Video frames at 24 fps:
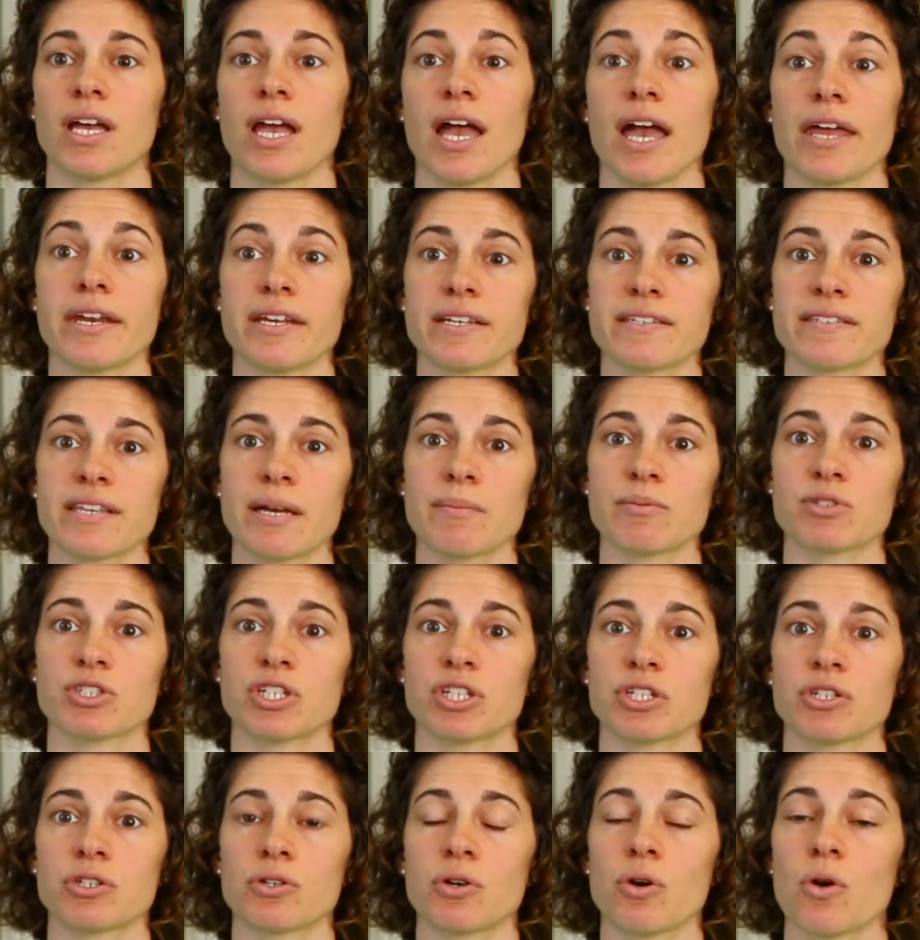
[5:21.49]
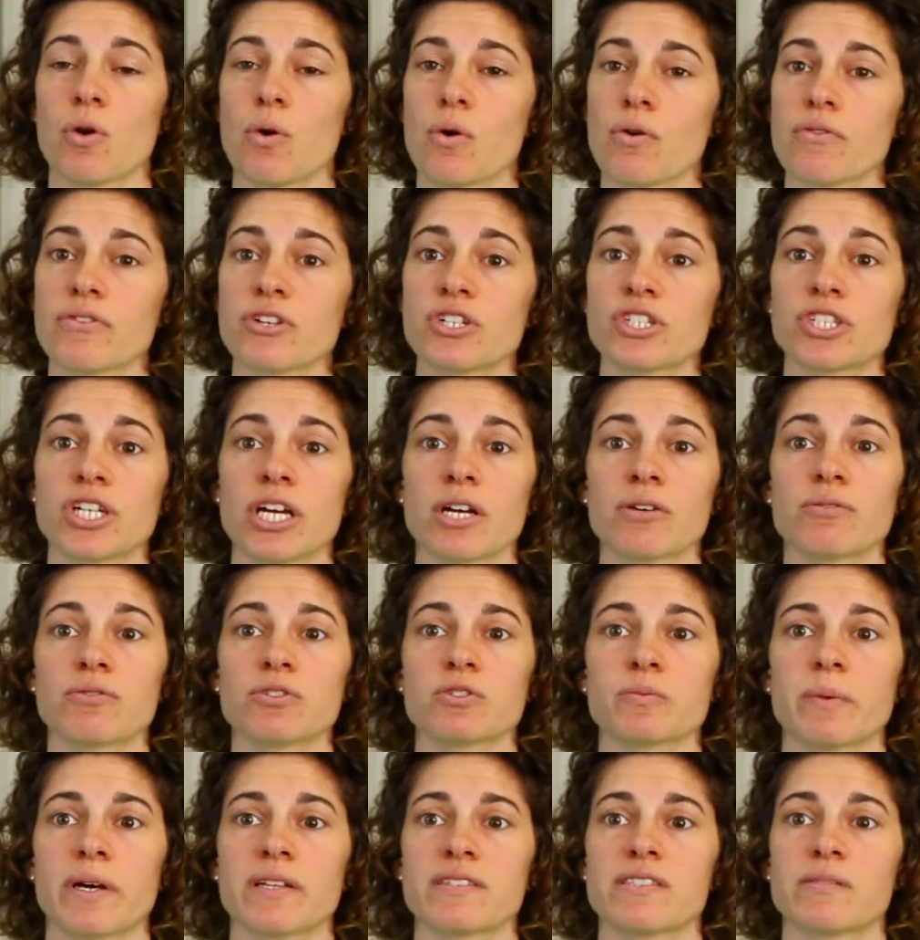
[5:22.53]
an exemption, or the shared
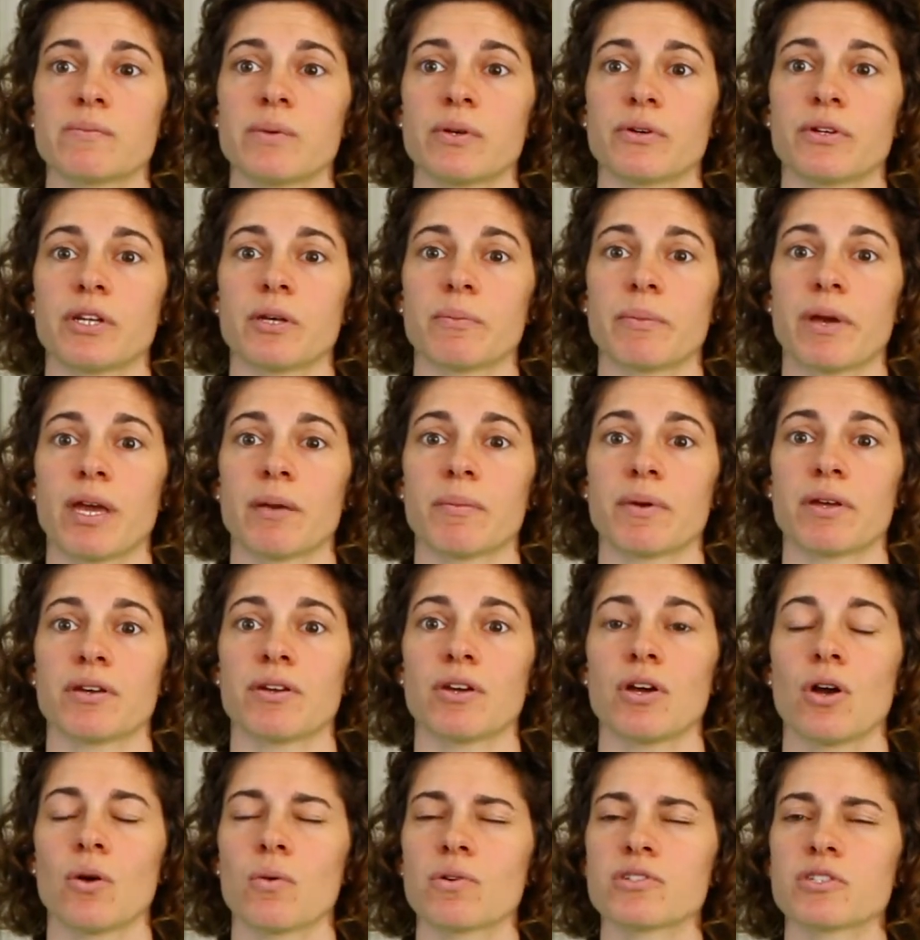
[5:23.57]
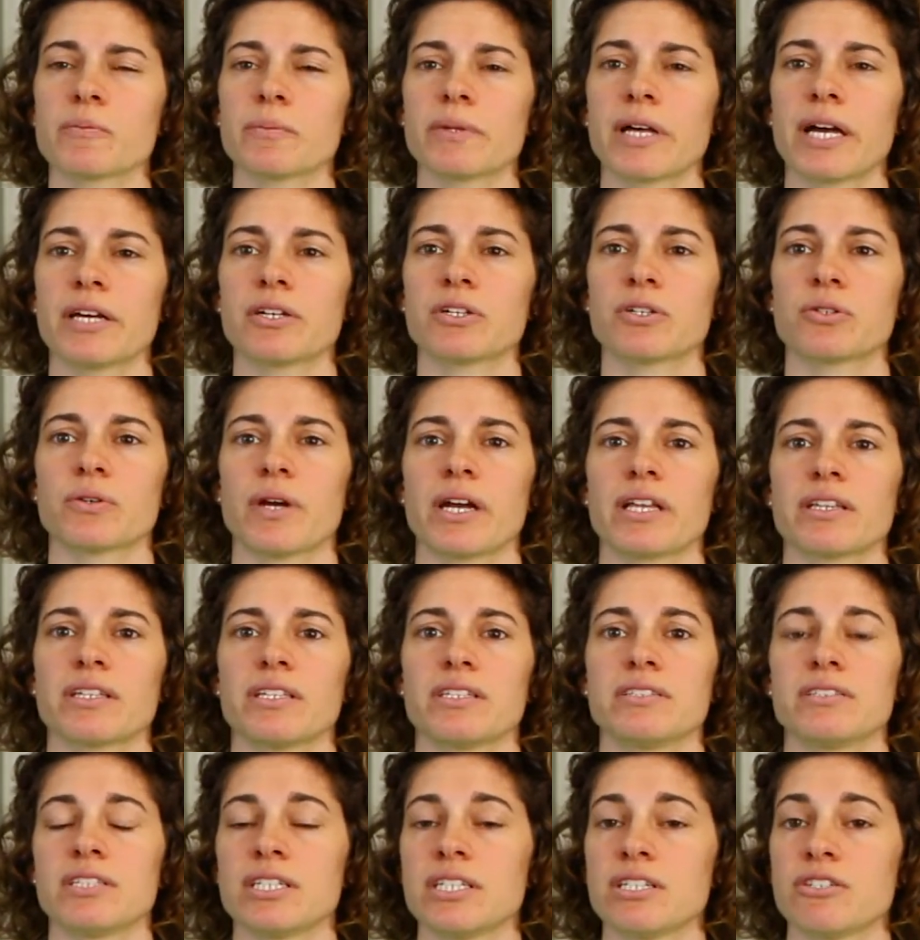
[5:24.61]
responsibility payment was applied correctly
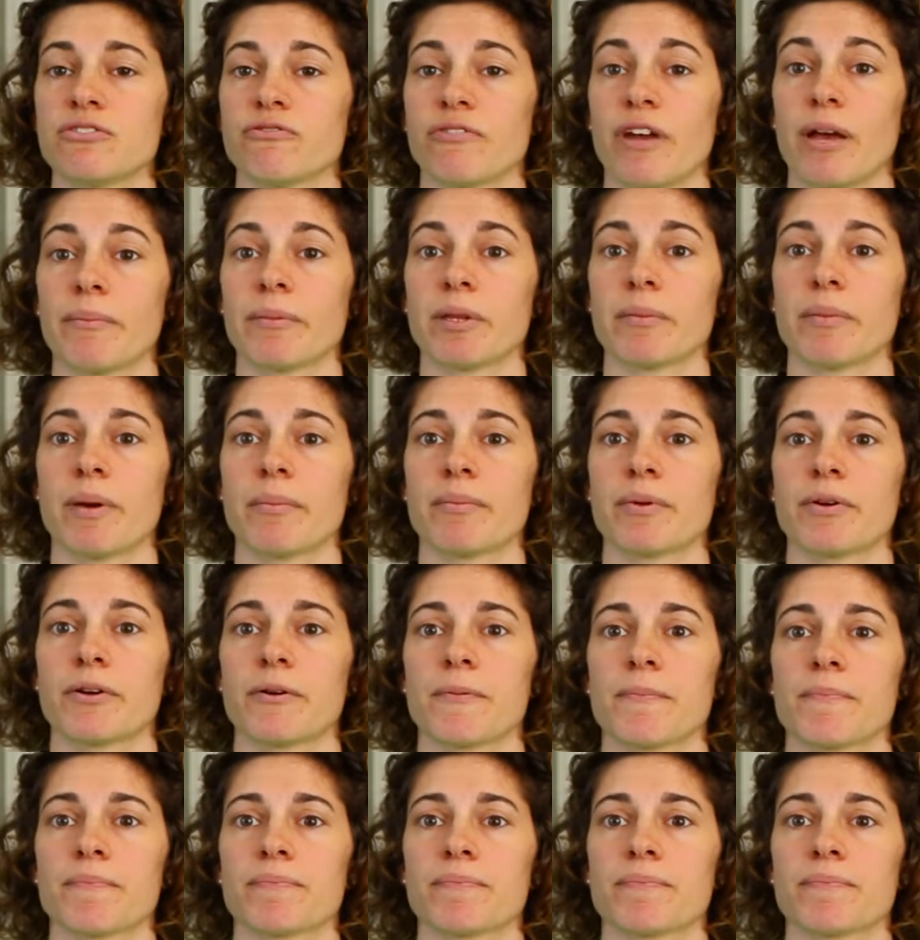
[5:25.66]
to each family member.